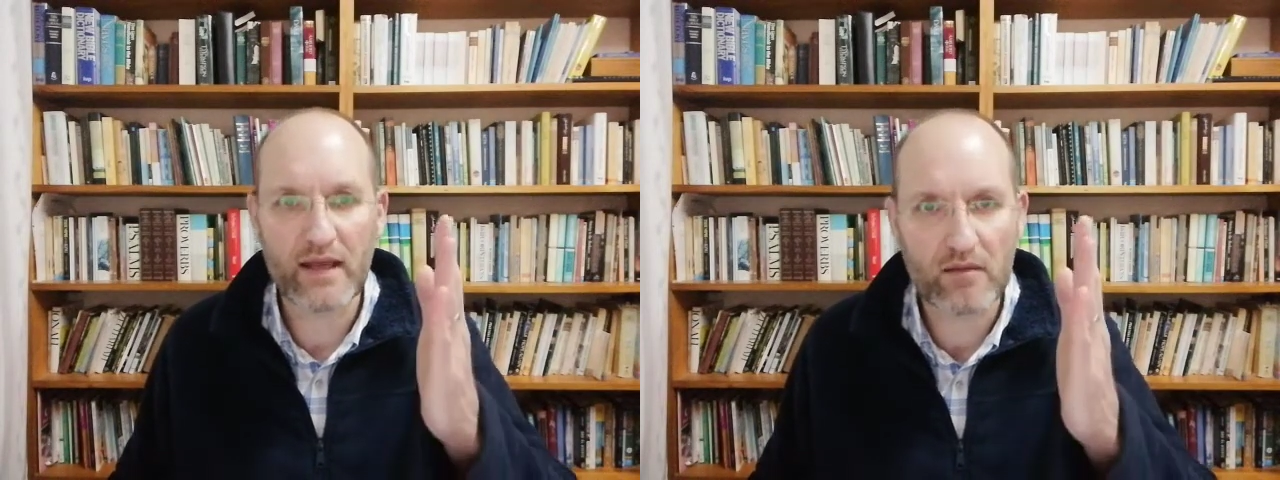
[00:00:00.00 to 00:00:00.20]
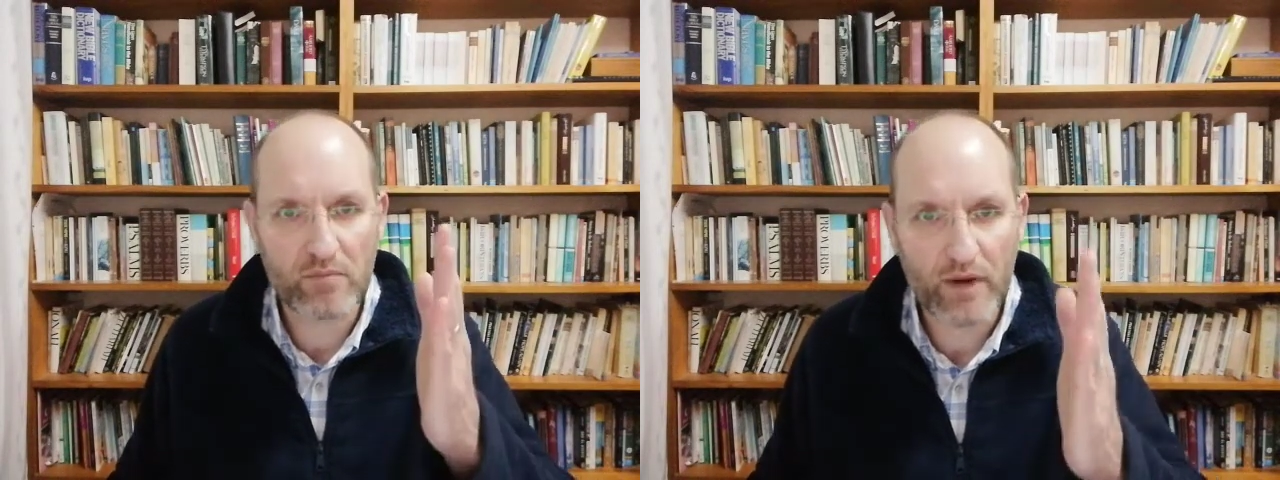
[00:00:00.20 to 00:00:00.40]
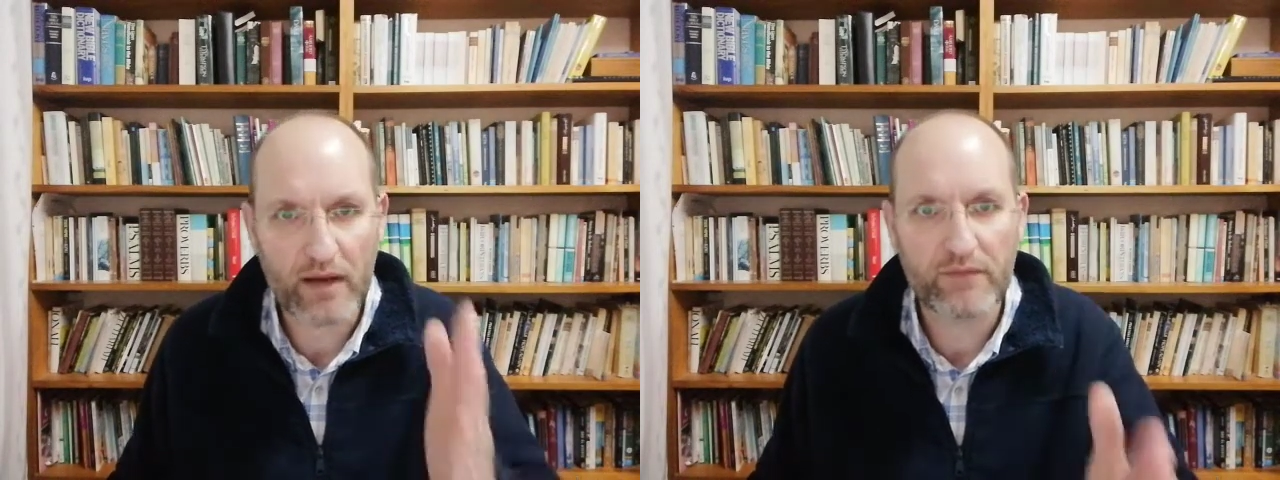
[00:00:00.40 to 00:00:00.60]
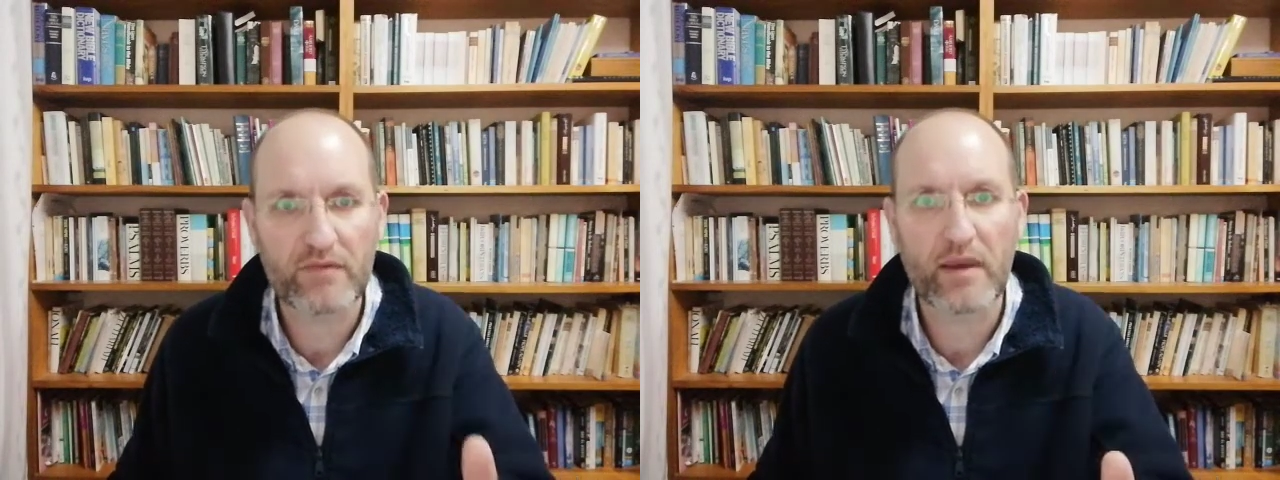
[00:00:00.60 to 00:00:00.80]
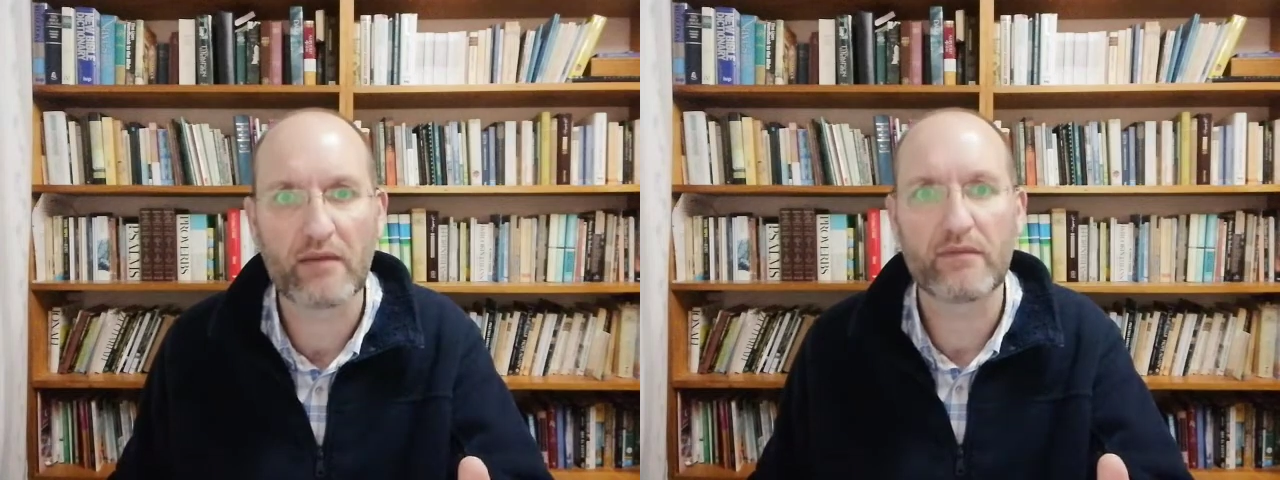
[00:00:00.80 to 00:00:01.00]
down bread
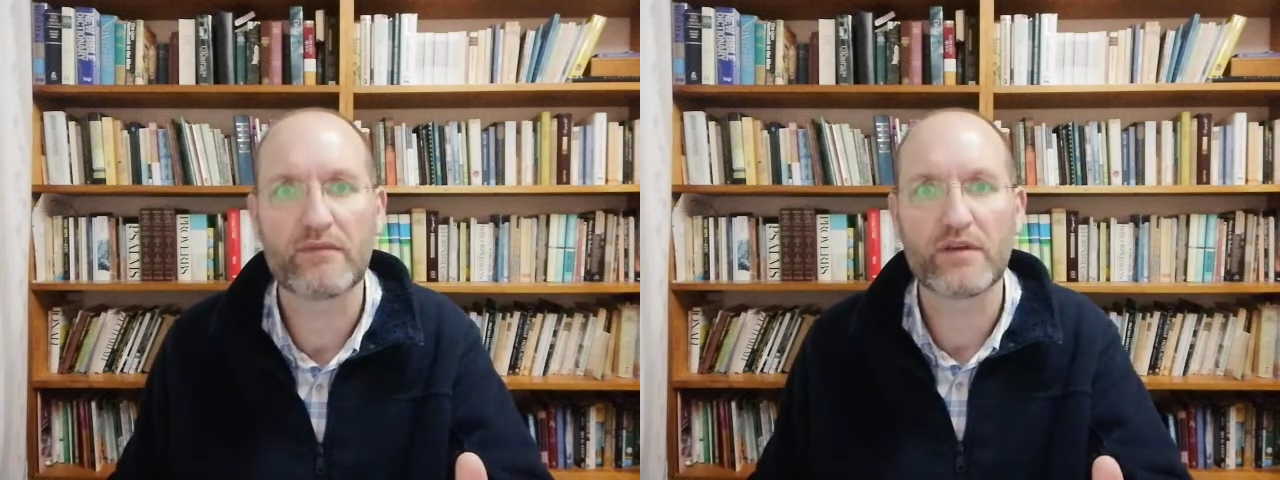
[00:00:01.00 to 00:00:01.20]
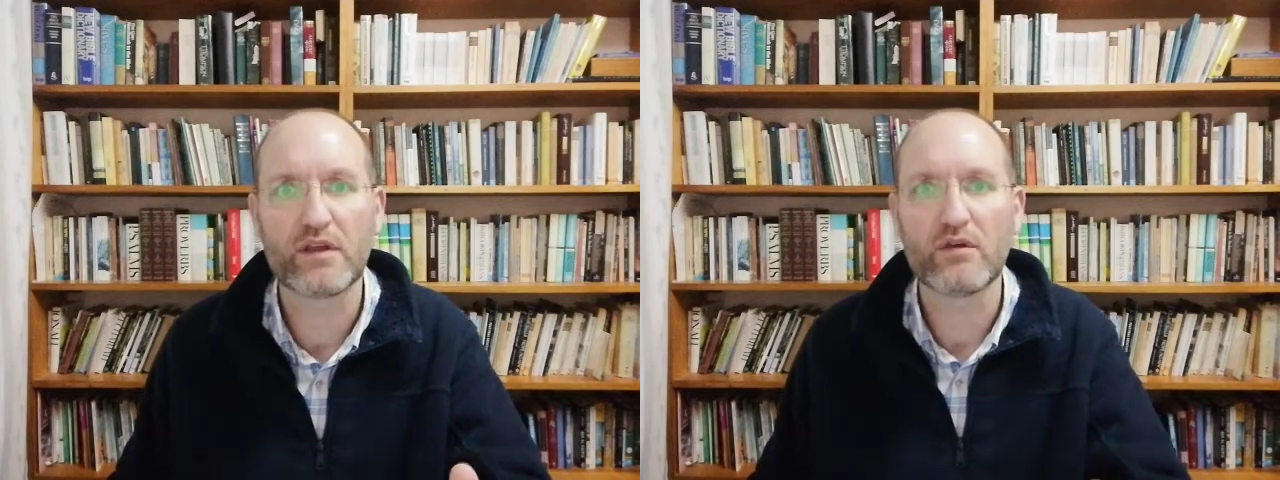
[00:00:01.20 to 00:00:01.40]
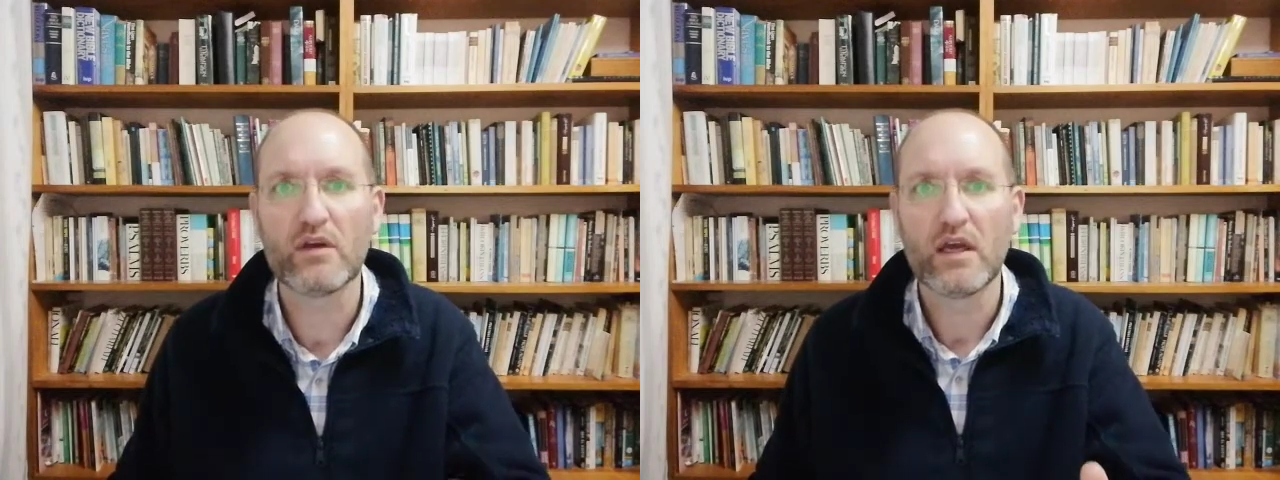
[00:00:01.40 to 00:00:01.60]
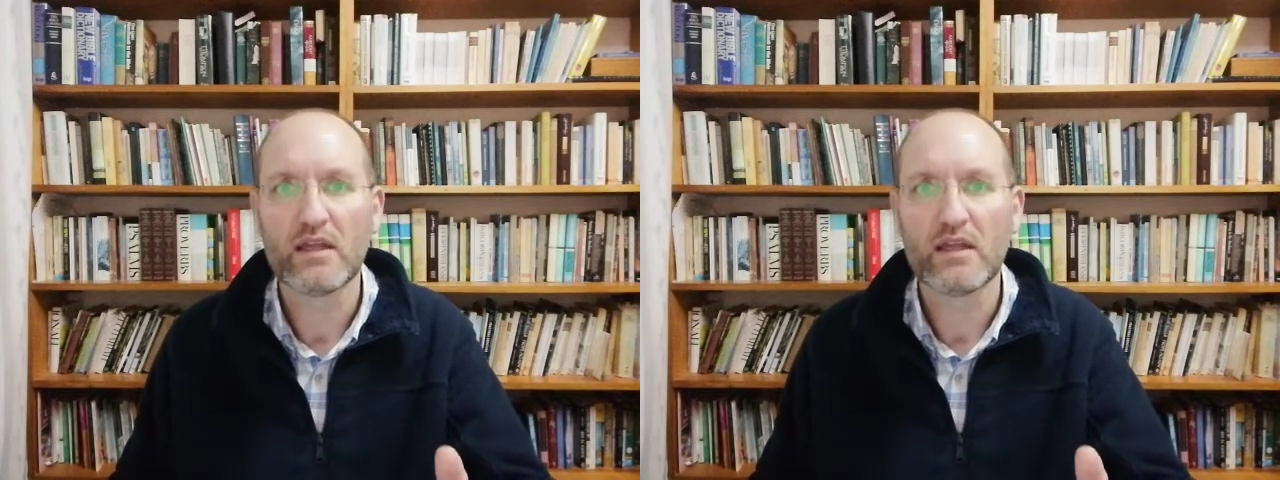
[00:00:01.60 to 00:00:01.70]
from heaven for you.